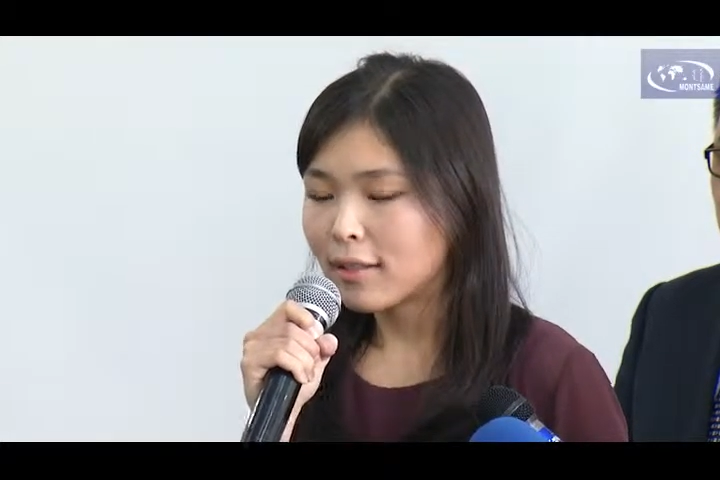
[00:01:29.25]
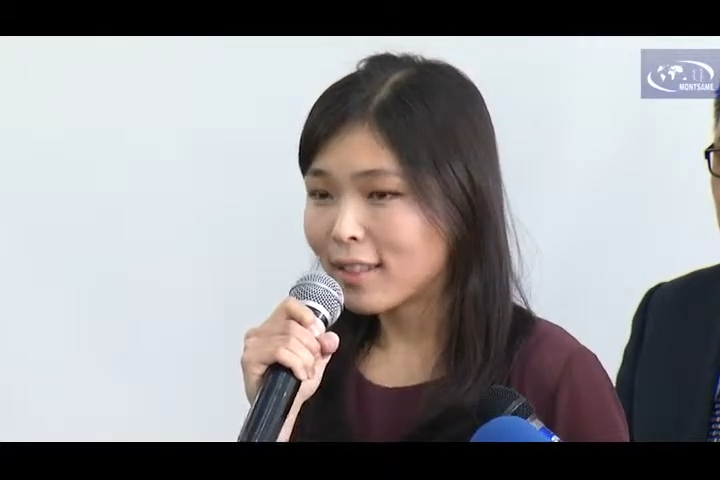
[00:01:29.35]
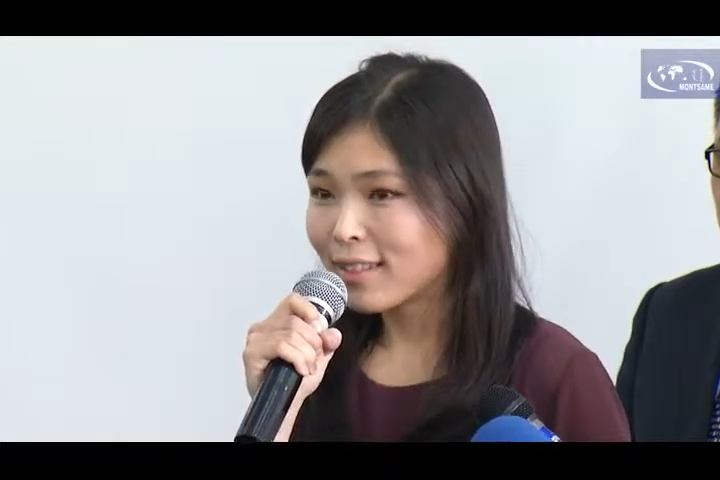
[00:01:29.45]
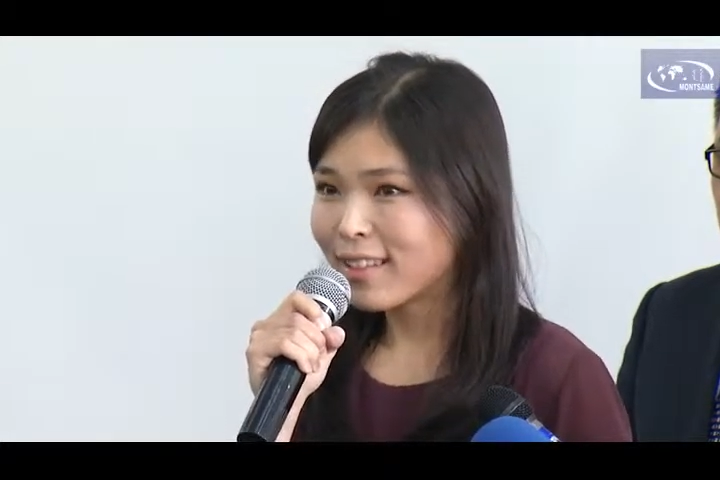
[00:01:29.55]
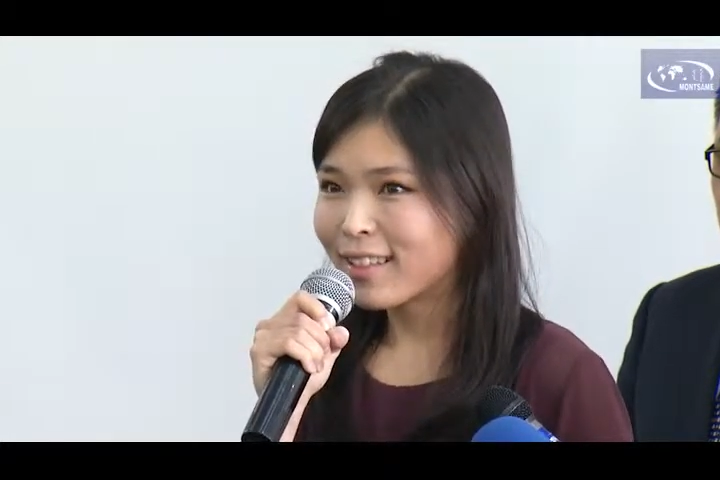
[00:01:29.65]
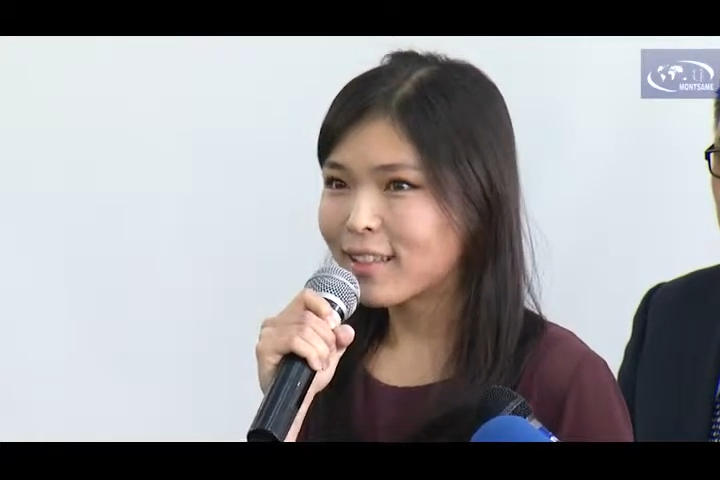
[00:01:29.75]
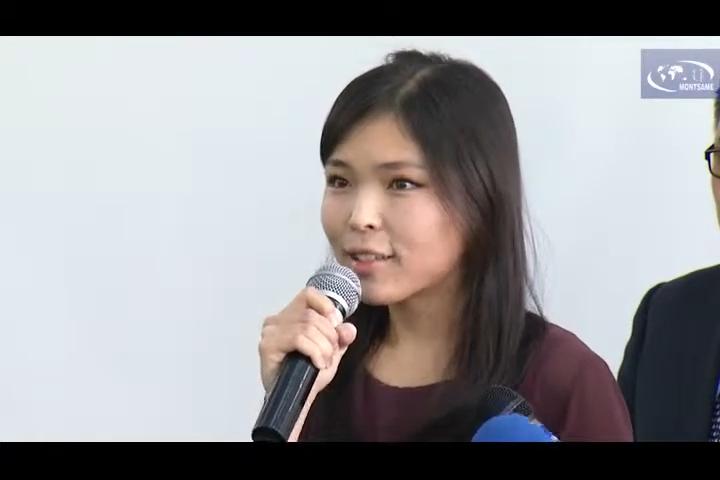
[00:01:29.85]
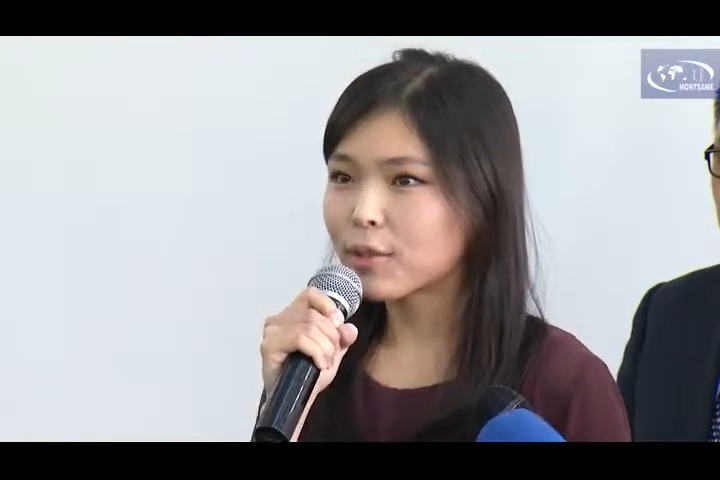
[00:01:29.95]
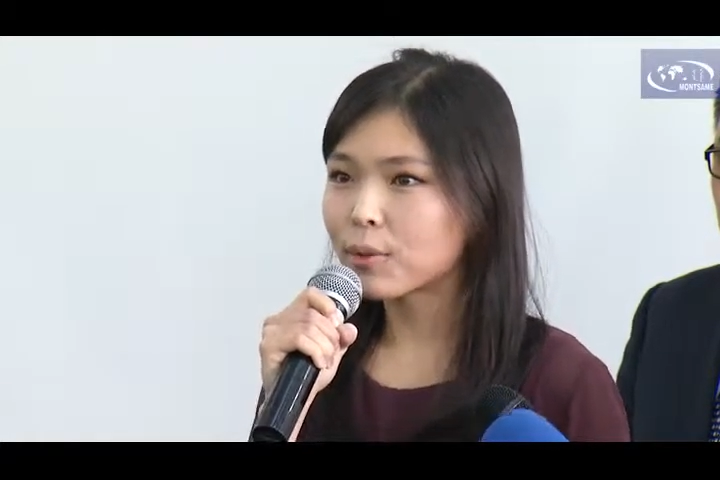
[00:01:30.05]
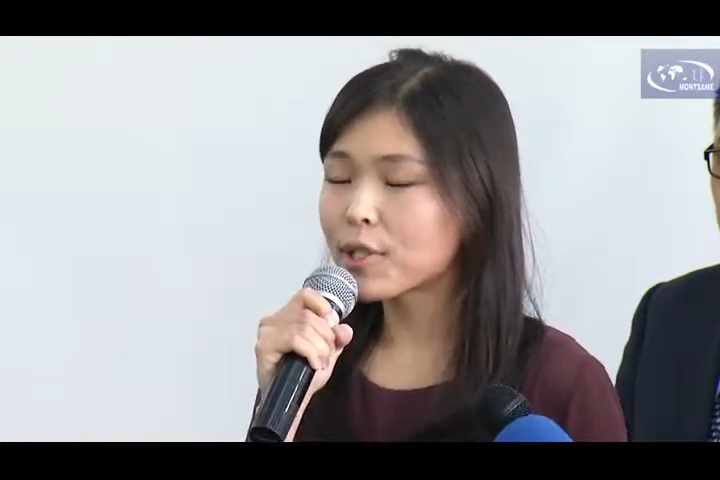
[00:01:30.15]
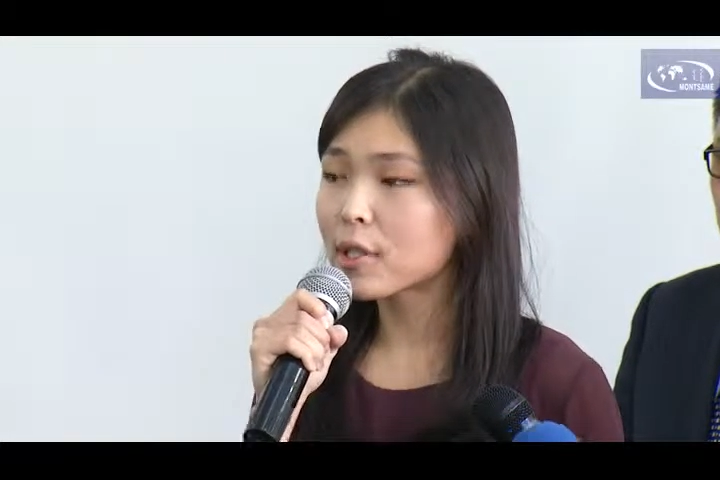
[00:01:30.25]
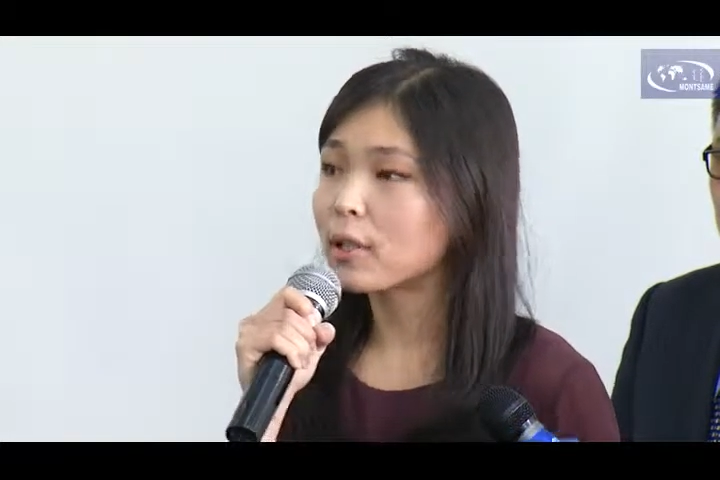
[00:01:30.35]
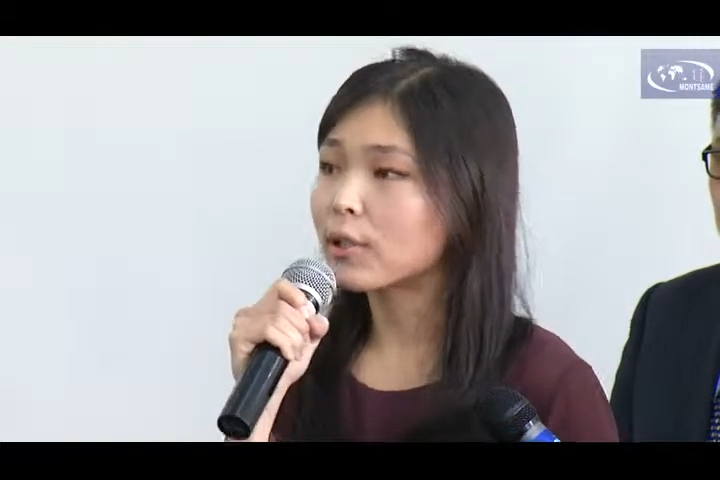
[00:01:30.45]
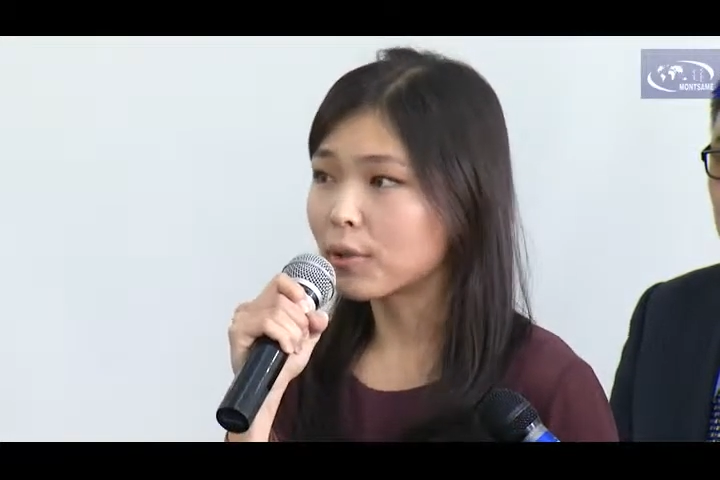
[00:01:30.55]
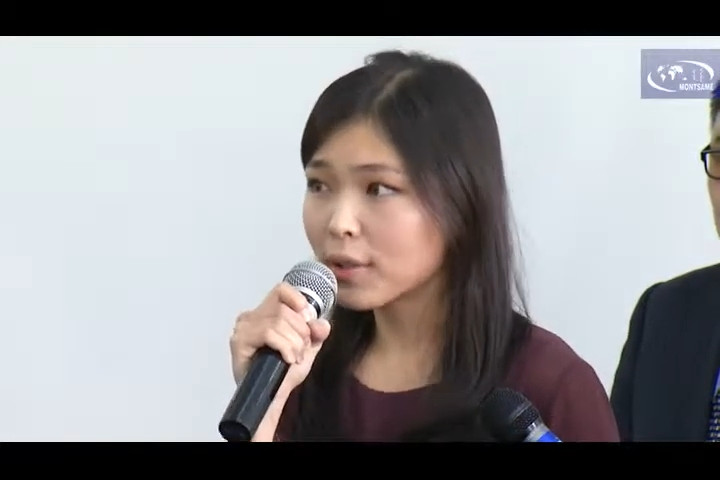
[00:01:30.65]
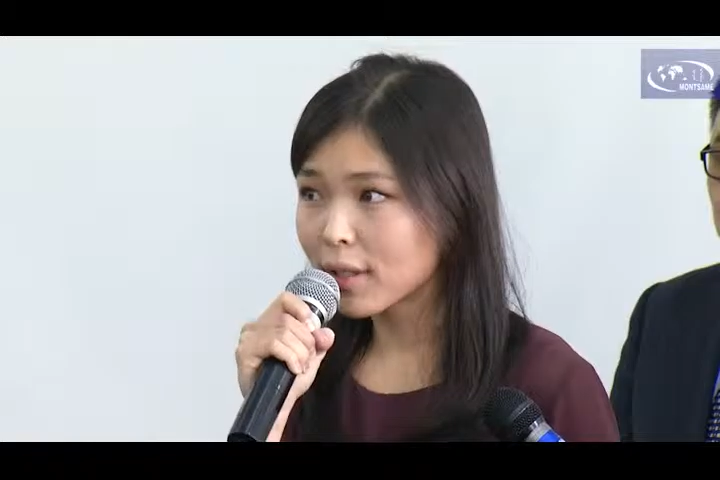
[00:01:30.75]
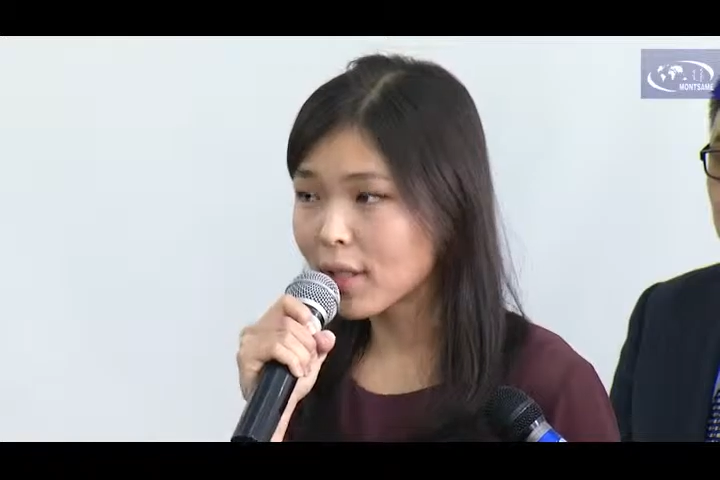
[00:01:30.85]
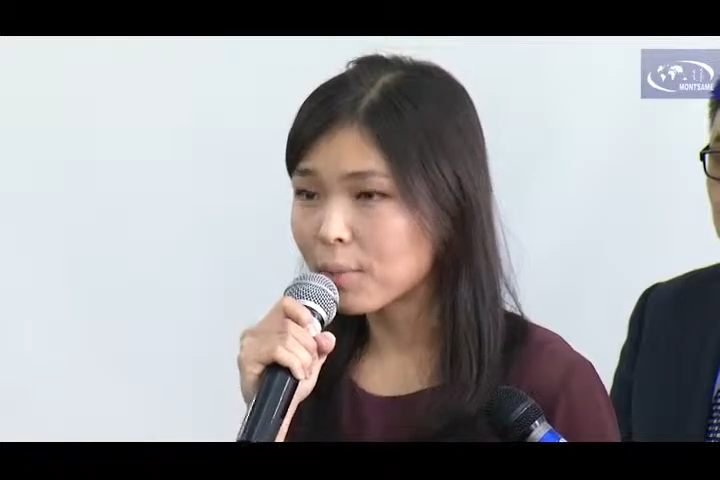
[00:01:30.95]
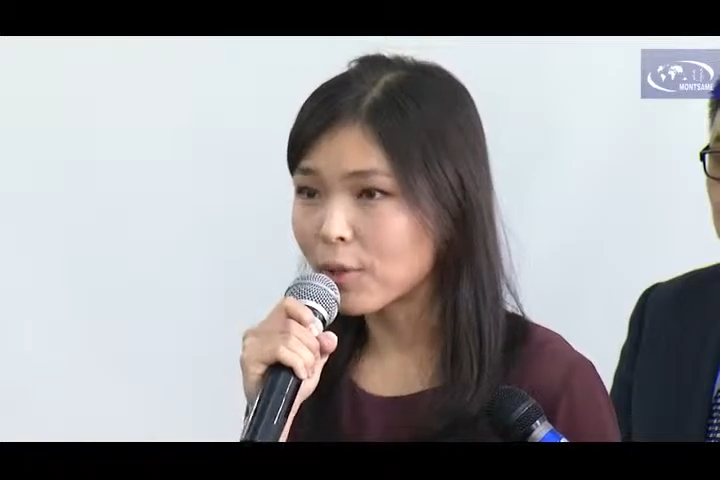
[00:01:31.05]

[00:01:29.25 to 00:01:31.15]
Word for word: for establishing this award.